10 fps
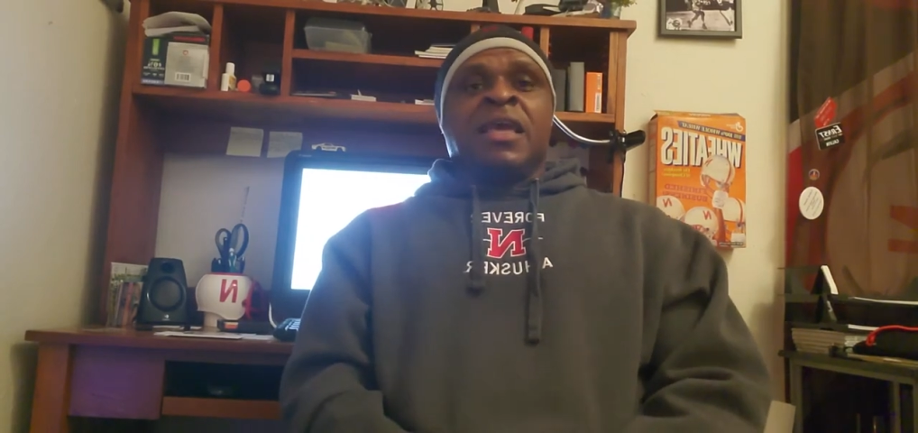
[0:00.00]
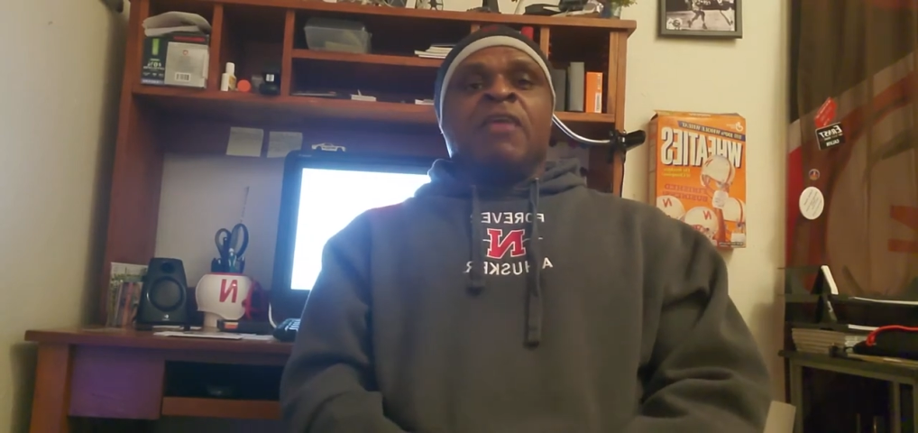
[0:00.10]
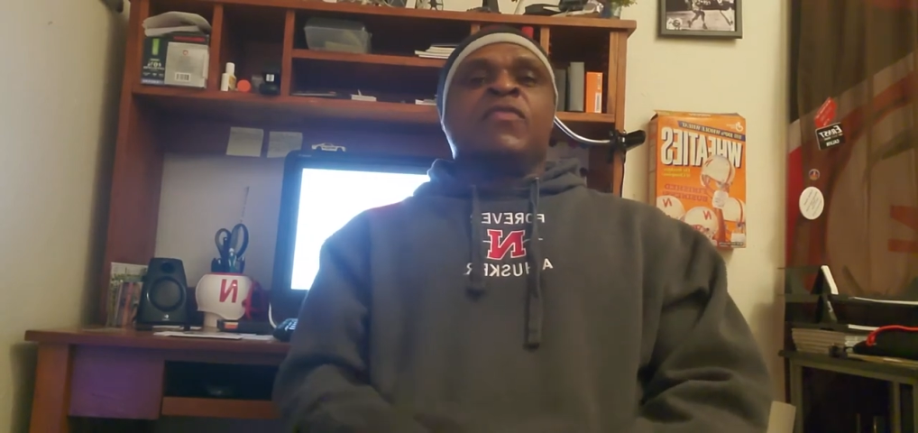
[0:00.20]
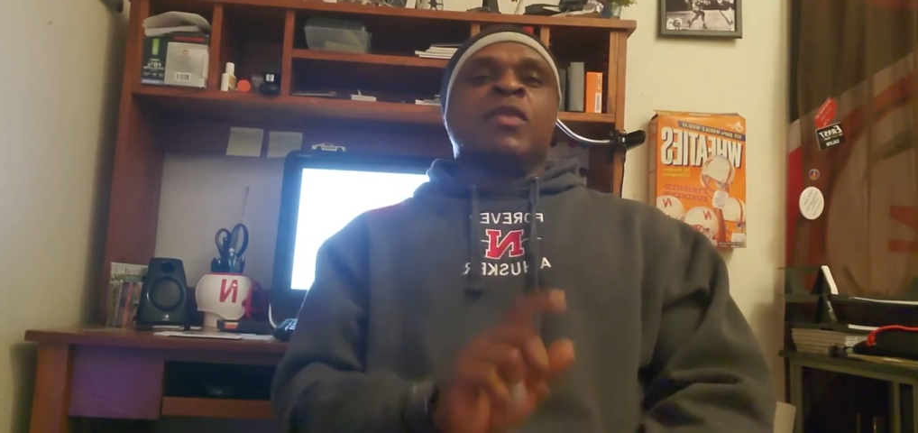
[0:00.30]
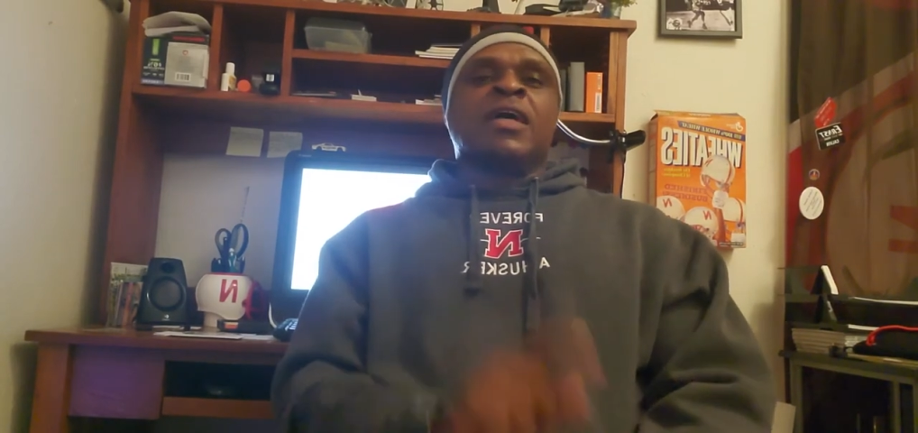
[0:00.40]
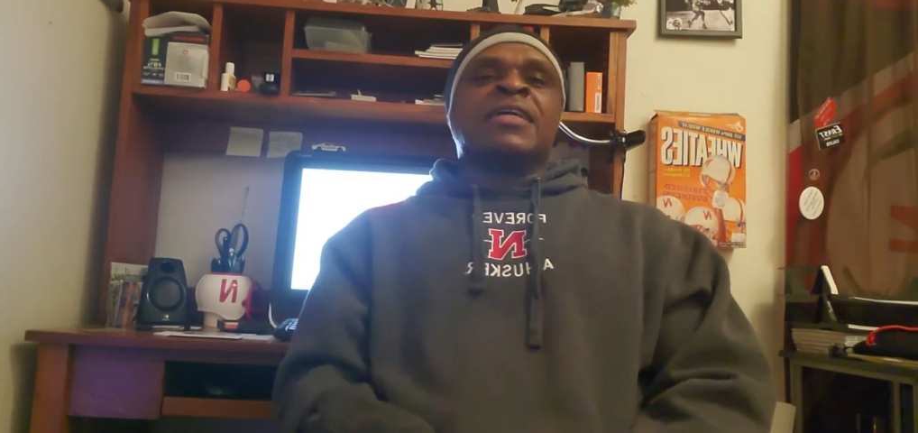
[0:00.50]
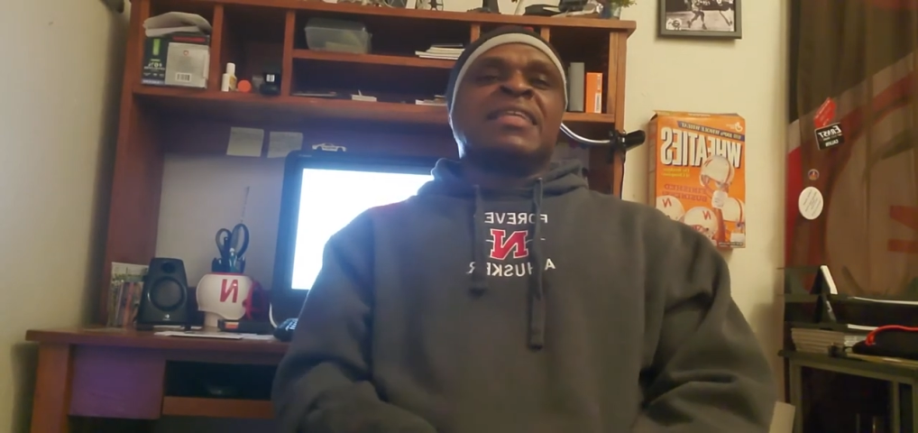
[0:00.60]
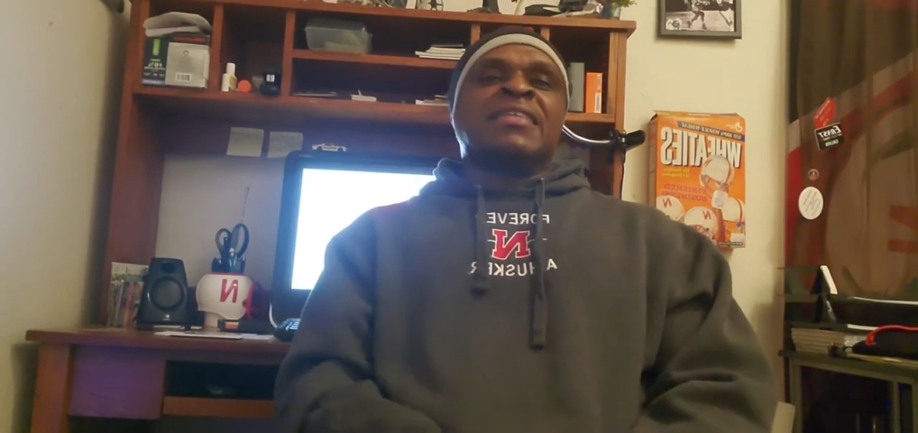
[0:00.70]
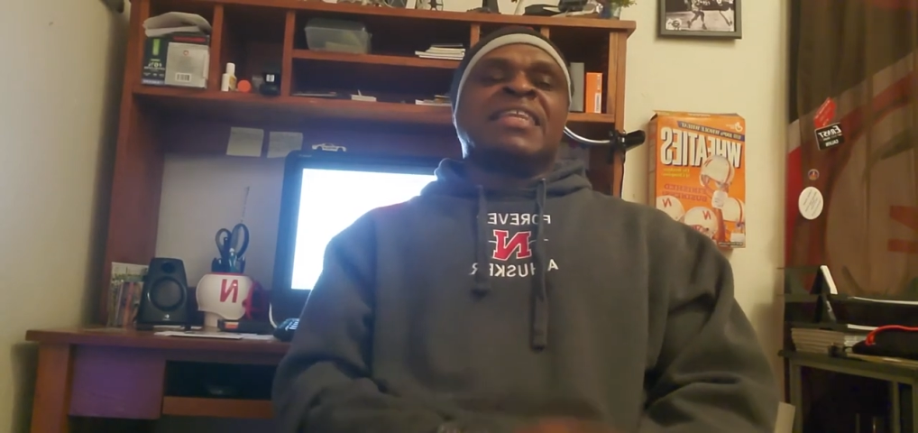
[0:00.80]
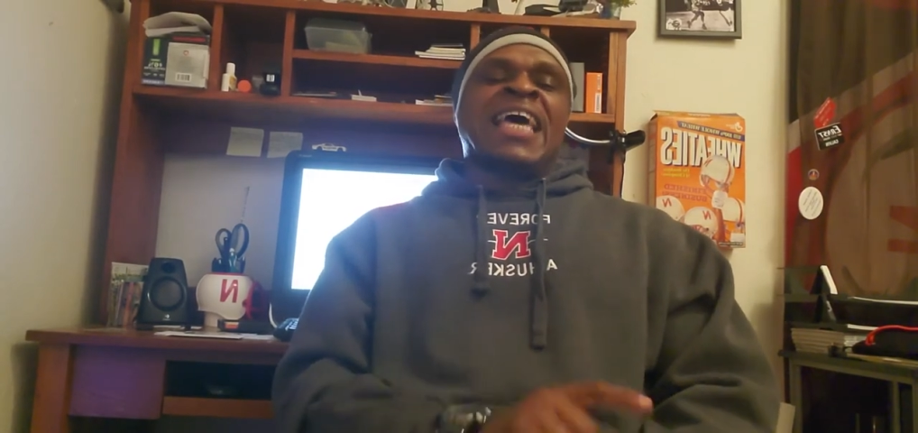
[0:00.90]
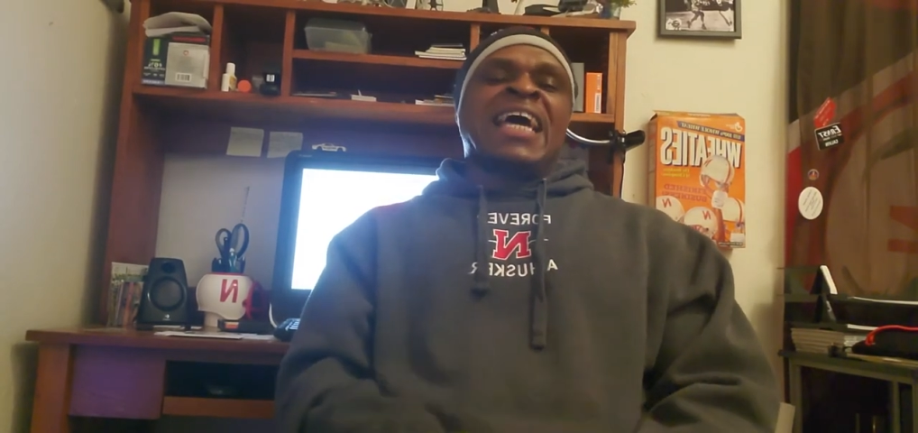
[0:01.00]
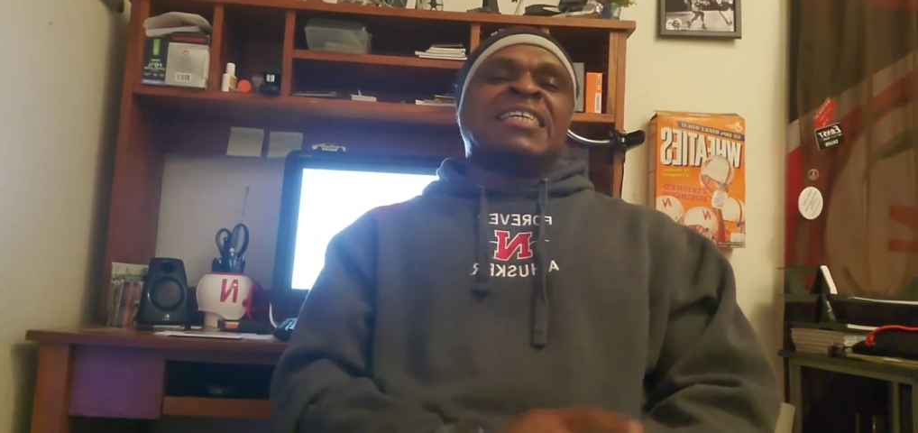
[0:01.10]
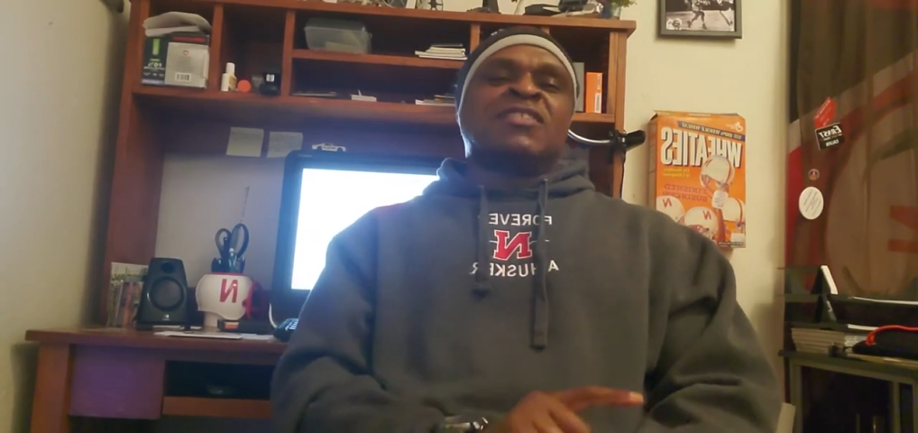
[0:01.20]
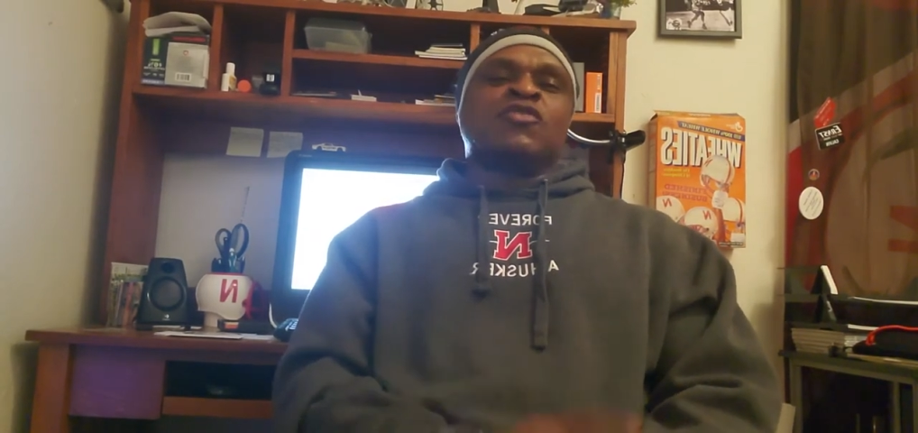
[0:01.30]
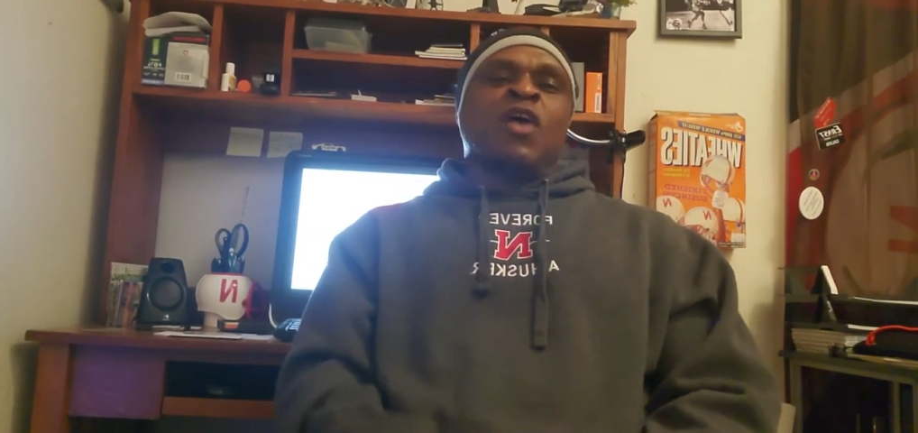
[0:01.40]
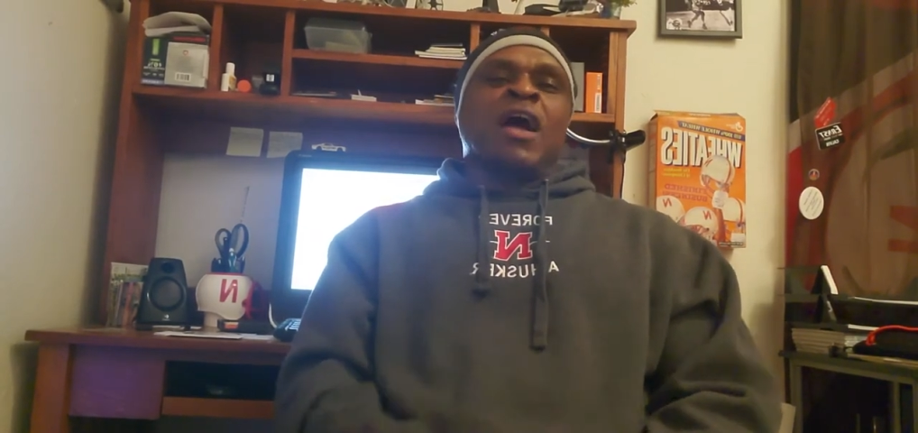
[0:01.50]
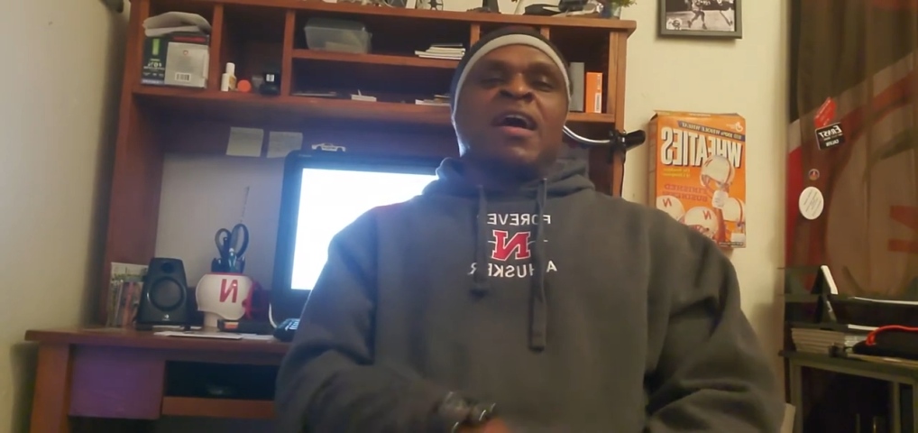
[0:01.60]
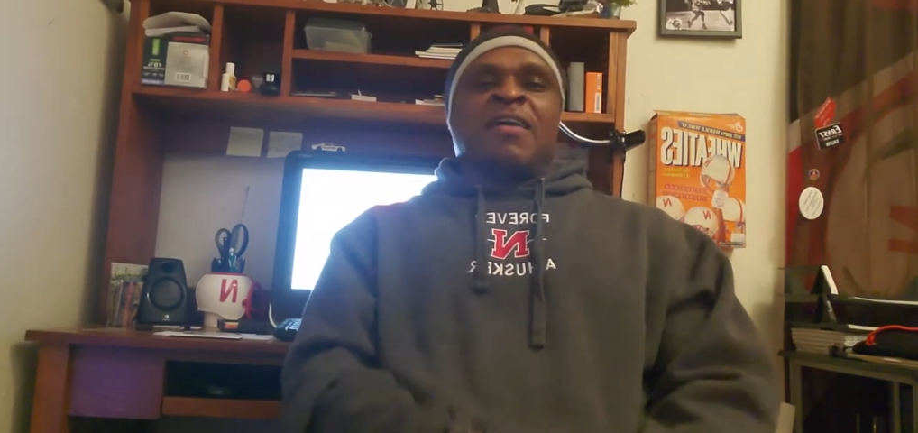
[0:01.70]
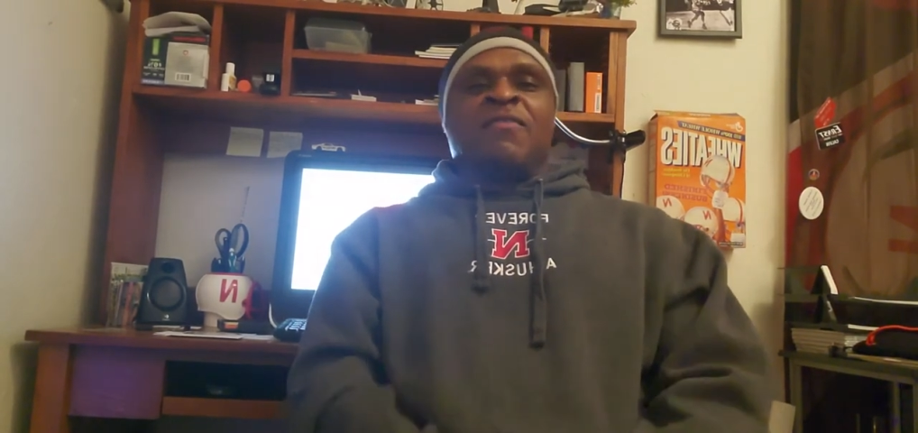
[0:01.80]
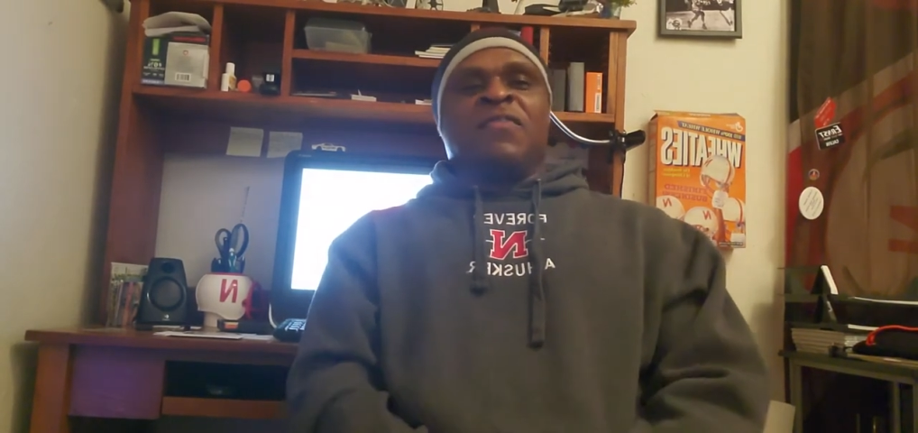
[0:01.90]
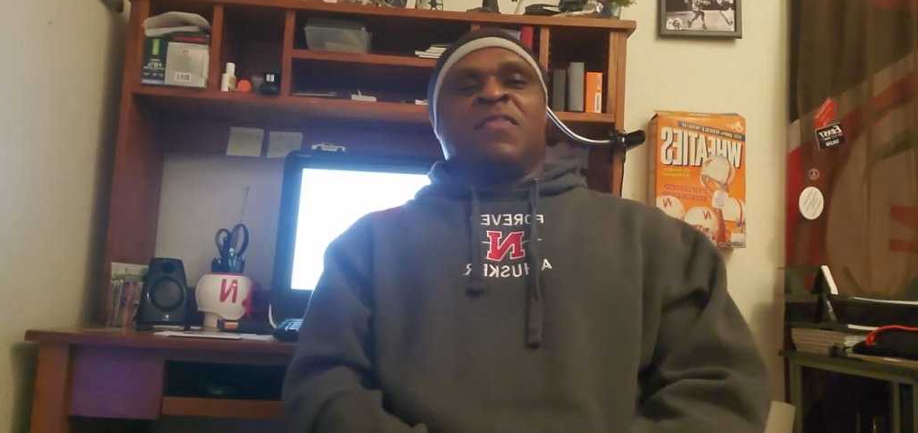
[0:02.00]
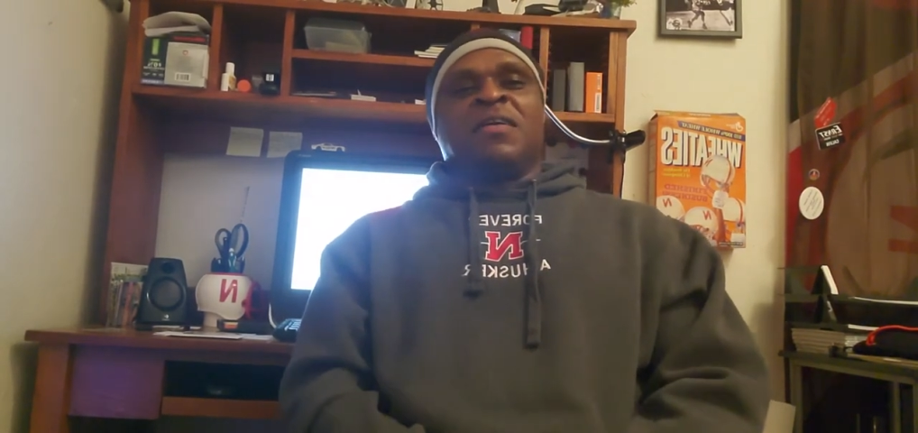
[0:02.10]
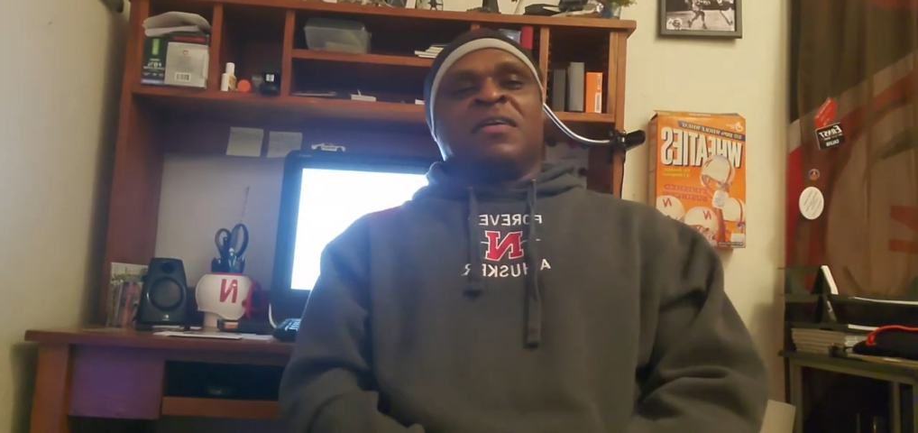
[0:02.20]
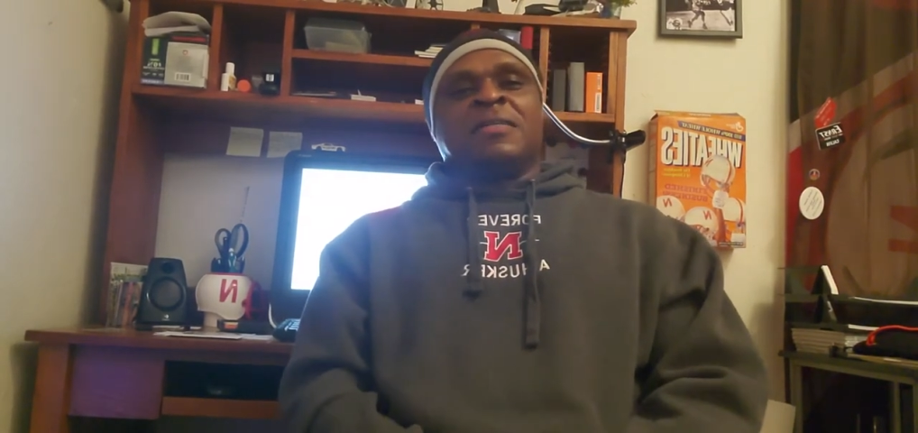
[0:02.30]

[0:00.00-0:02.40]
If you look at the last drive,